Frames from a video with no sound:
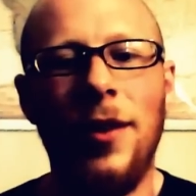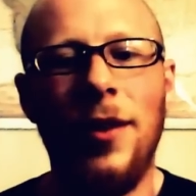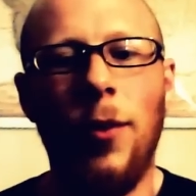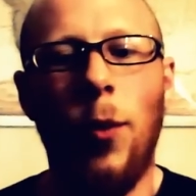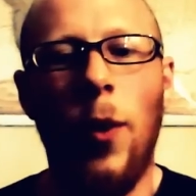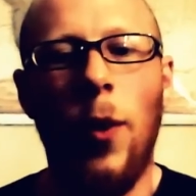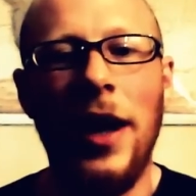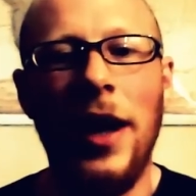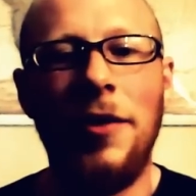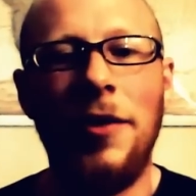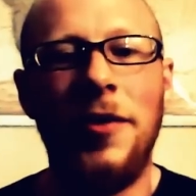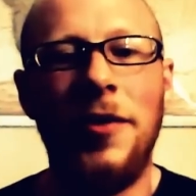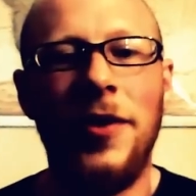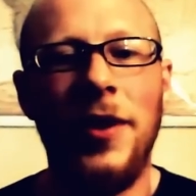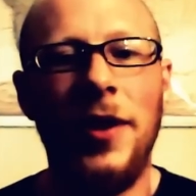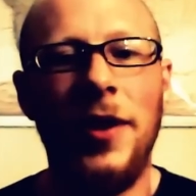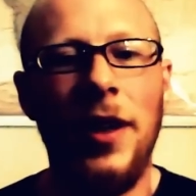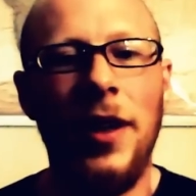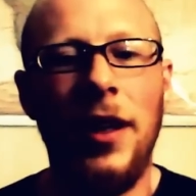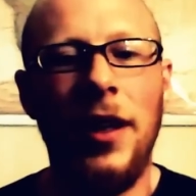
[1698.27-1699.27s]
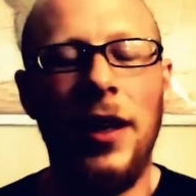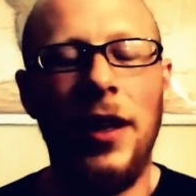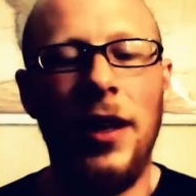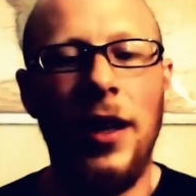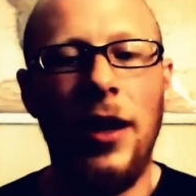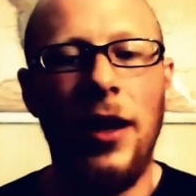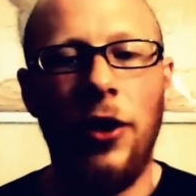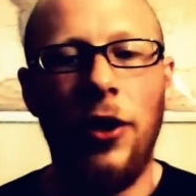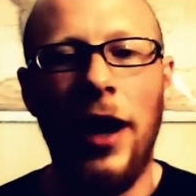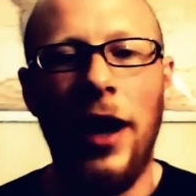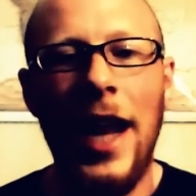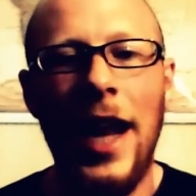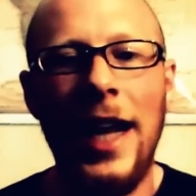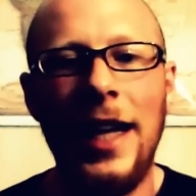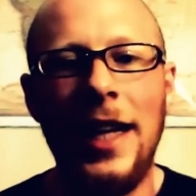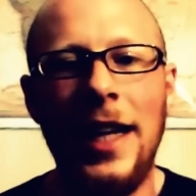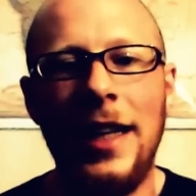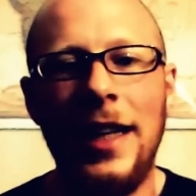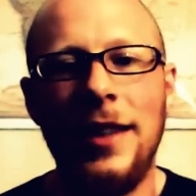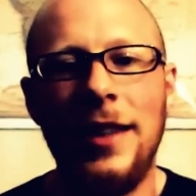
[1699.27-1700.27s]
wife in her
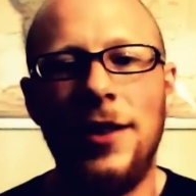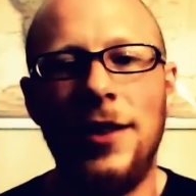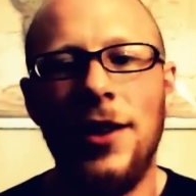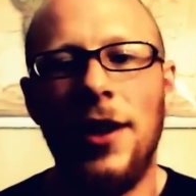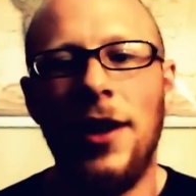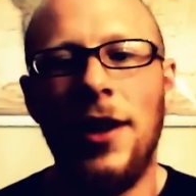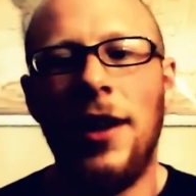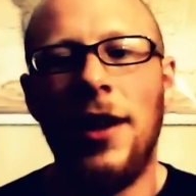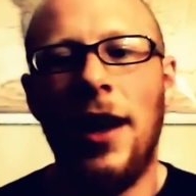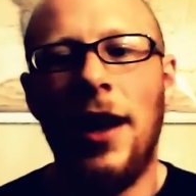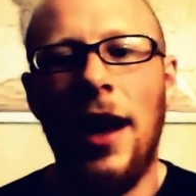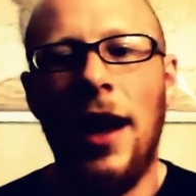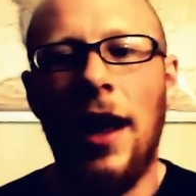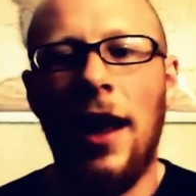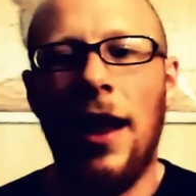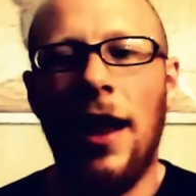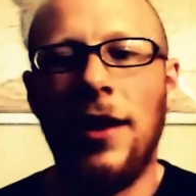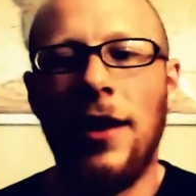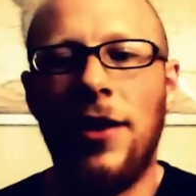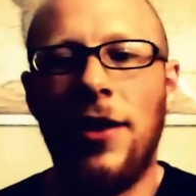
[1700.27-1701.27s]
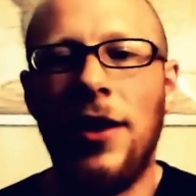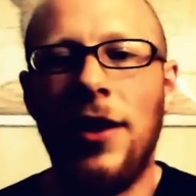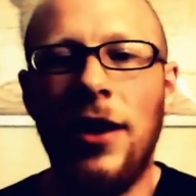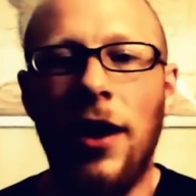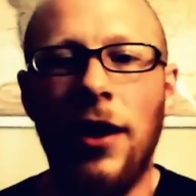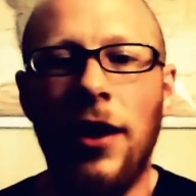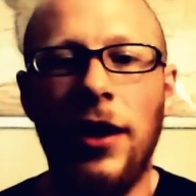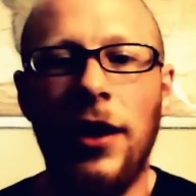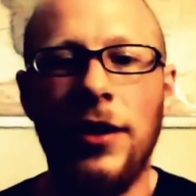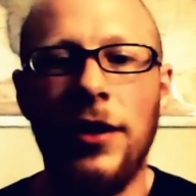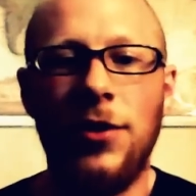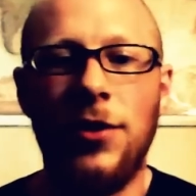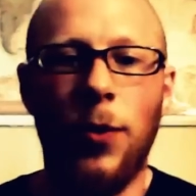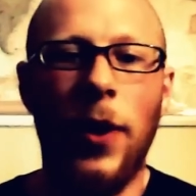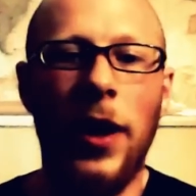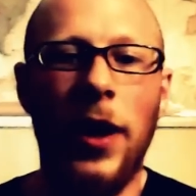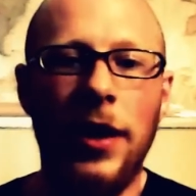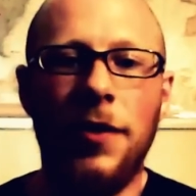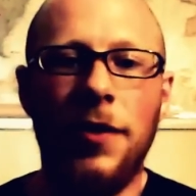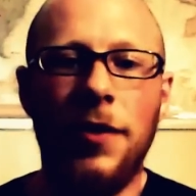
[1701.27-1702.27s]
80s and the youngest
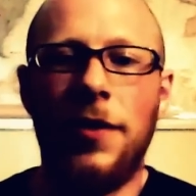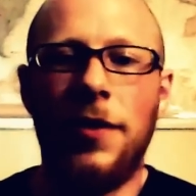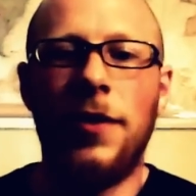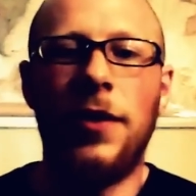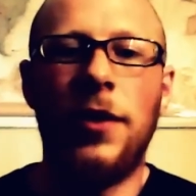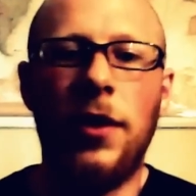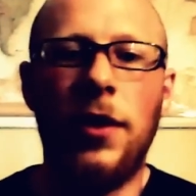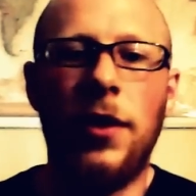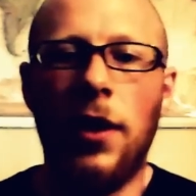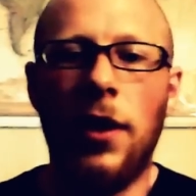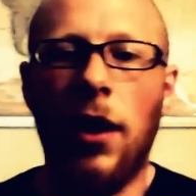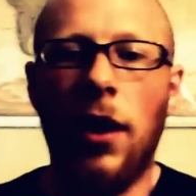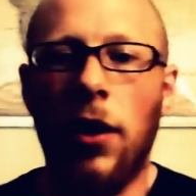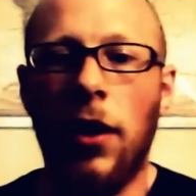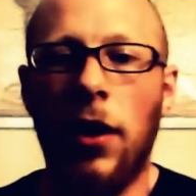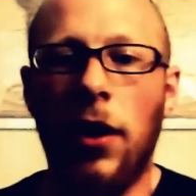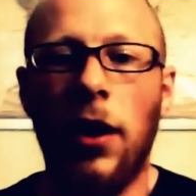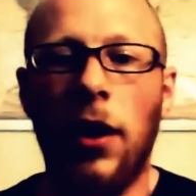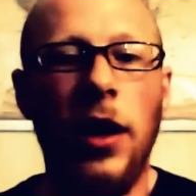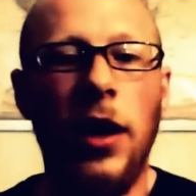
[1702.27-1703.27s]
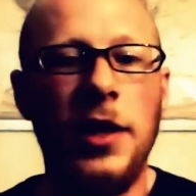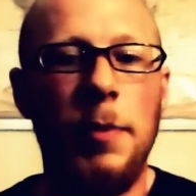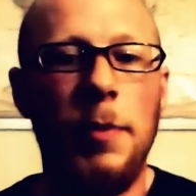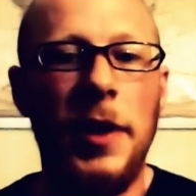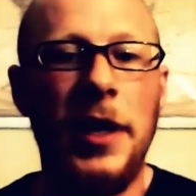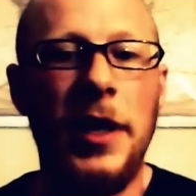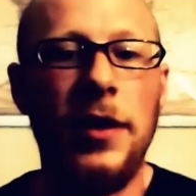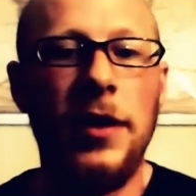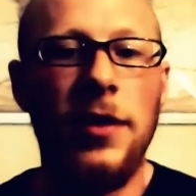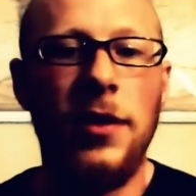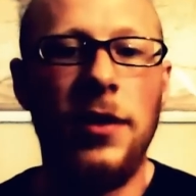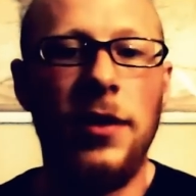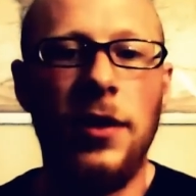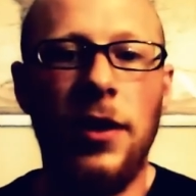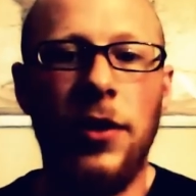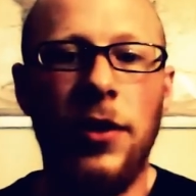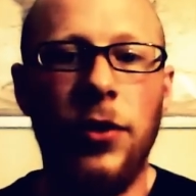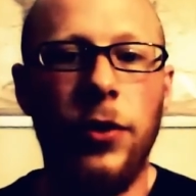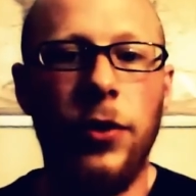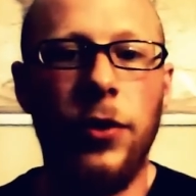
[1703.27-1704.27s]
wife or husband
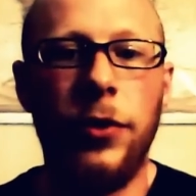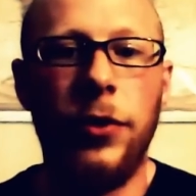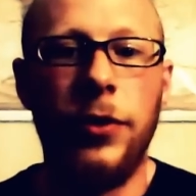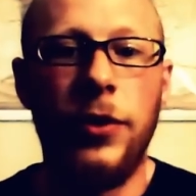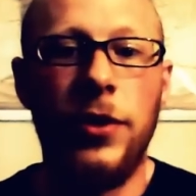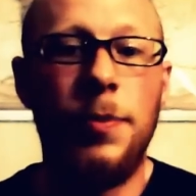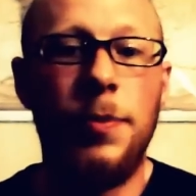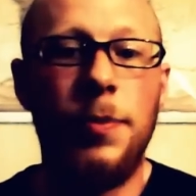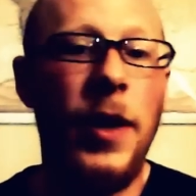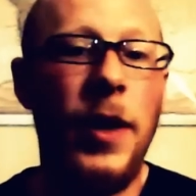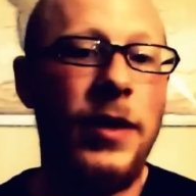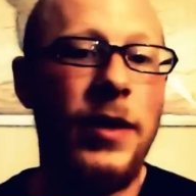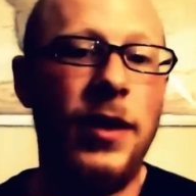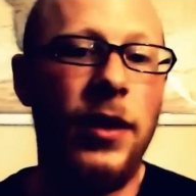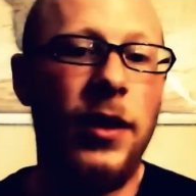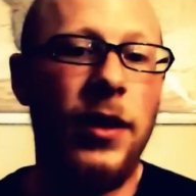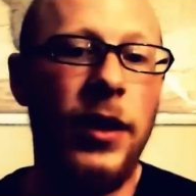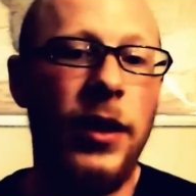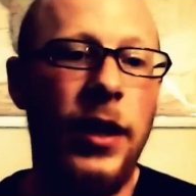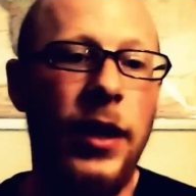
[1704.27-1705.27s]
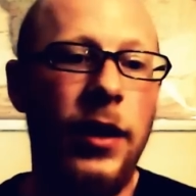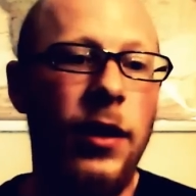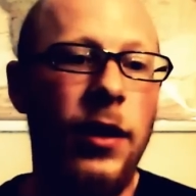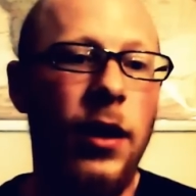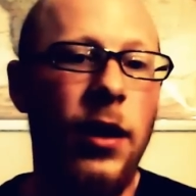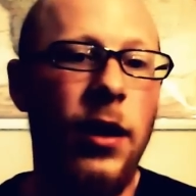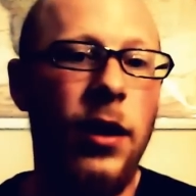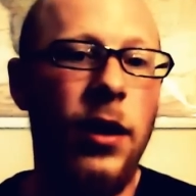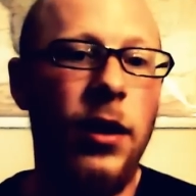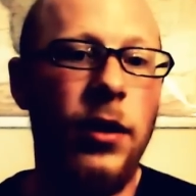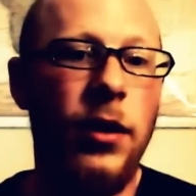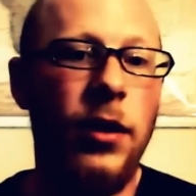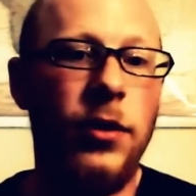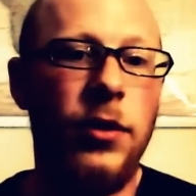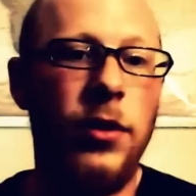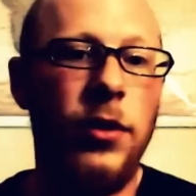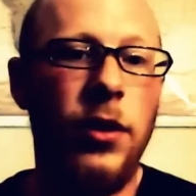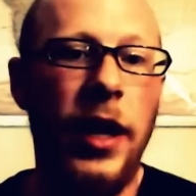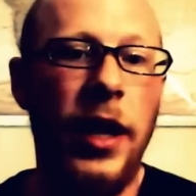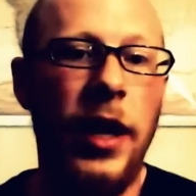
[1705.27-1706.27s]
who's basically uh,
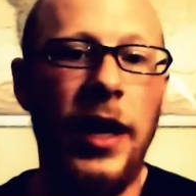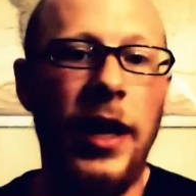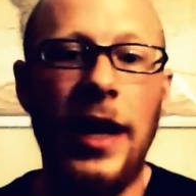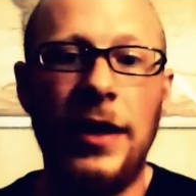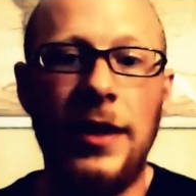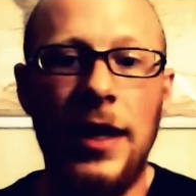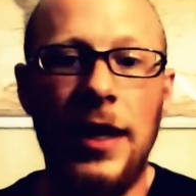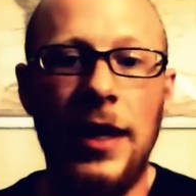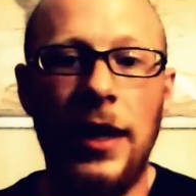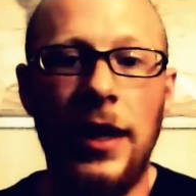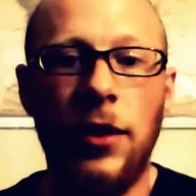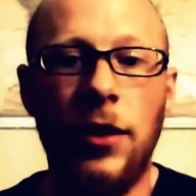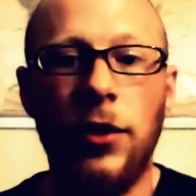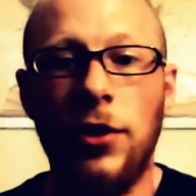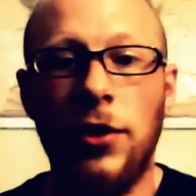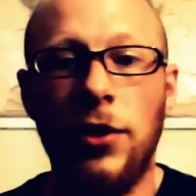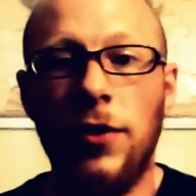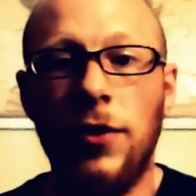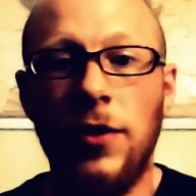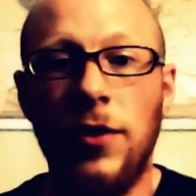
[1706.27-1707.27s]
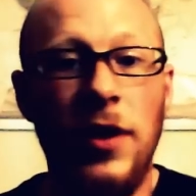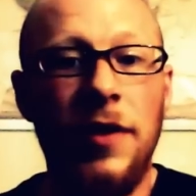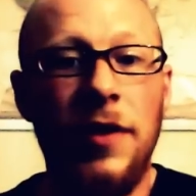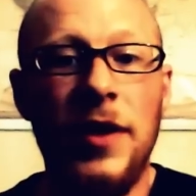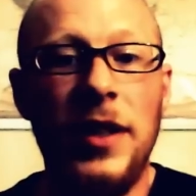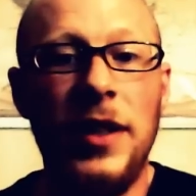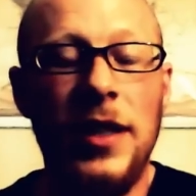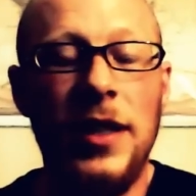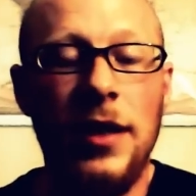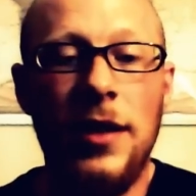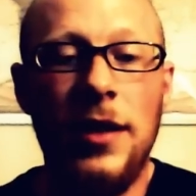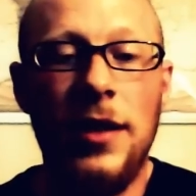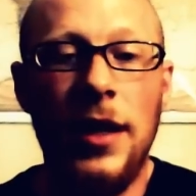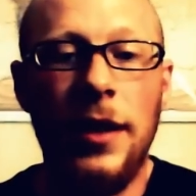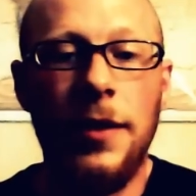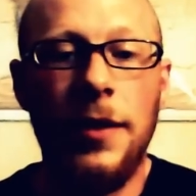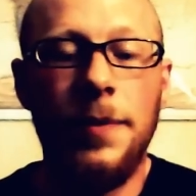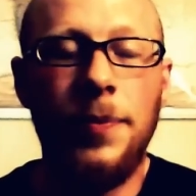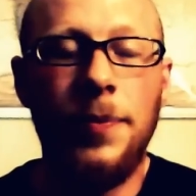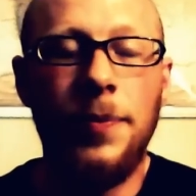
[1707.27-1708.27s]
like 18 or even
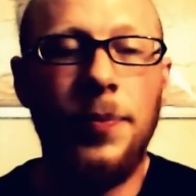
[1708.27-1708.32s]
16